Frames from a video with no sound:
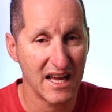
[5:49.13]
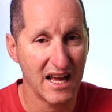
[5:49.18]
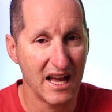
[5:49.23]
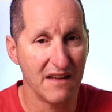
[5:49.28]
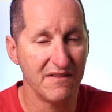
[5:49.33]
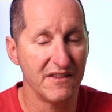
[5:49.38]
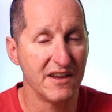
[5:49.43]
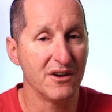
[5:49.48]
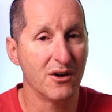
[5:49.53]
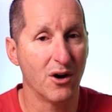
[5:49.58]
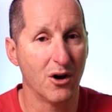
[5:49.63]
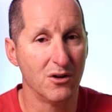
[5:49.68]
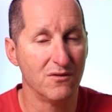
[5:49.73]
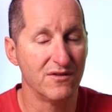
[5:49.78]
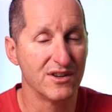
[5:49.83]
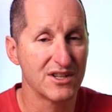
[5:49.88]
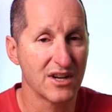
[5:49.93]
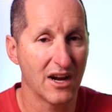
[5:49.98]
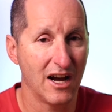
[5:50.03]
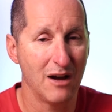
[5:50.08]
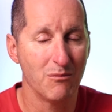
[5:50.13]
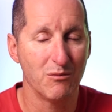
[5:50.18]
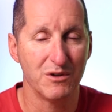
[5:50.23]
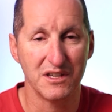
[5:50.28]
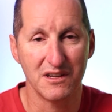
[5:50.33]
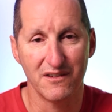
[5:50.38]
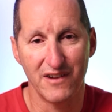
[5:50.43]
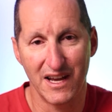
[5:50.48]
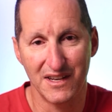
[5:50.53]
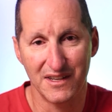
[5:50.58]
and then over time, when
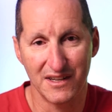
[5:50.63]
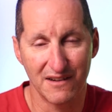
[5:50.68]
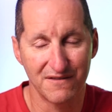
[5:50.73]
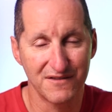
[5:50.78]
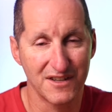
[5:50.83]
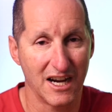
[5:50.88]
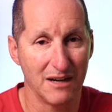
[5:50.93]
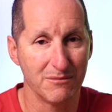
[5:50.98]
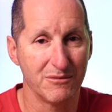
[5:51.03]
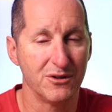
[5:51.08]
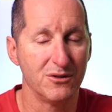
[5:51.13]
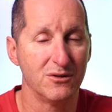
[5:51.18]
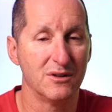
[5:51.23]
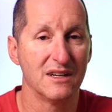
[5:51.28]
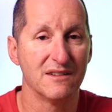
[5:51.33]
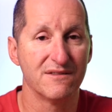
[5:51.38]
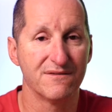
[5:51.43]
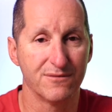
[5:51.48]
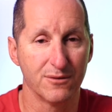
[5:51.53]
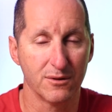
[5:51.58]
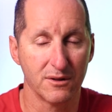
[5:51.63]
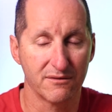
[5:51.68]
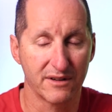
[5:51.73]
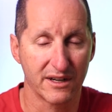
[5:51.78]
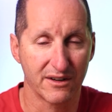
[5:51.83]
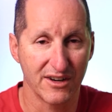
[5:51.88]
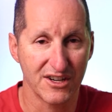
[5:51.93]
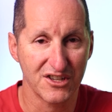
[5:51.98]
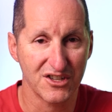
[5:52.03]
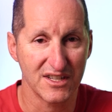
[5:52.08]
you've had enough time to do a full
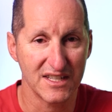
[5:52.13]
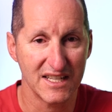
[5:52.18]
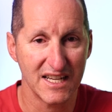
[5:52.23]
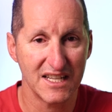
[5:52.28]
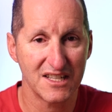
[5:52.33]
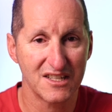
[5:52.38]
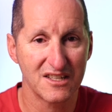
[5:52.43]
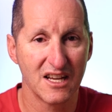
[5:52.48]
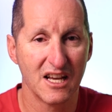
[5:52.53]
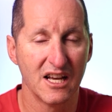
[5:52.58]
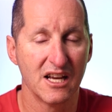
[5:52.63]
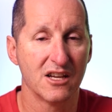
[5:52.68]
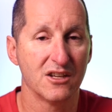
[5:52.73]
regression test,